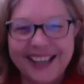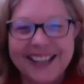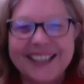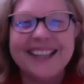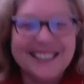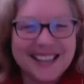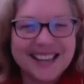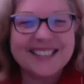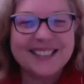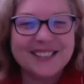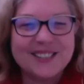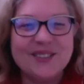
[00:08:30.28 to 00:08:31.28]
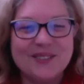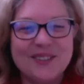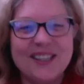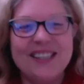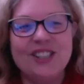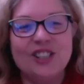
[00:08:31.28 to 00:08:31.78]
connected to
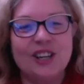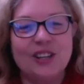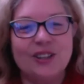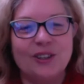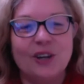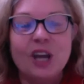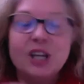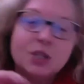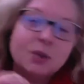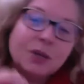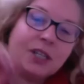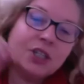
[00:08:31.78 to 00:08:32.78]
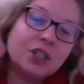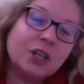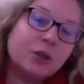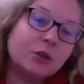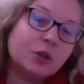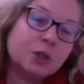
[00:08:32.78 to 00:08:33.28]
each
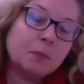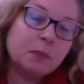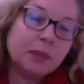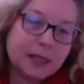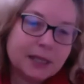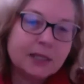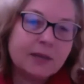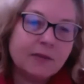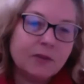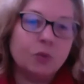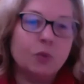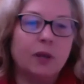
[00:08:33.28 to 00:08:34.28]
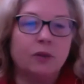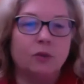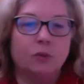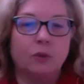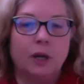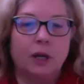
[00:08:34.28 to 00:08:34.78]
other's piece of the red
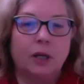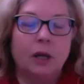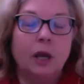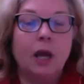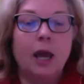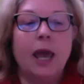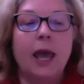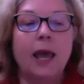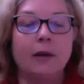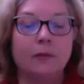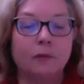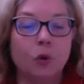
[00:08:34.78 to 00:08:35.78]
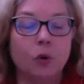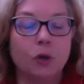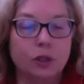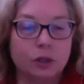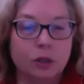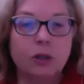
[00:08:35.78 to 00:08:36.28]
thread, and of
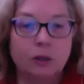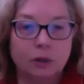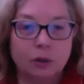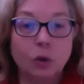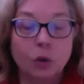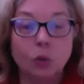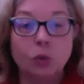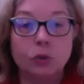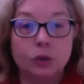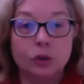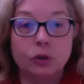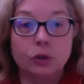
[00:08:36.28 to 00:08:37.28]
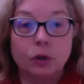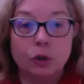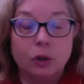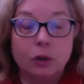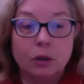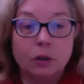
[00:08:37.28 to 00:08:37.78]
course, the whole
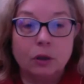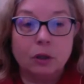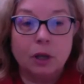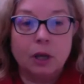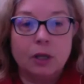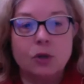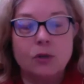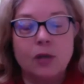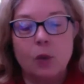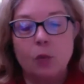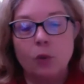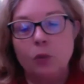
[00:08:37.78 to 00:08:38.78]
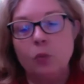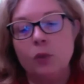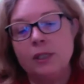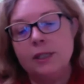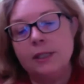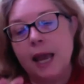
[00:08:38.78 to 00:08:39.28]
circle. So that when we
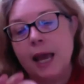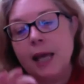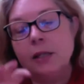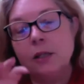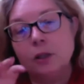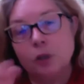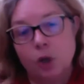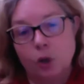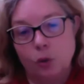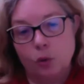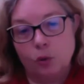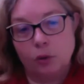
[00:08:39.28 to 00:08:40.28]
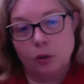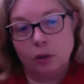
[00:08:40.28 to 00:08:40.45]
stand alone,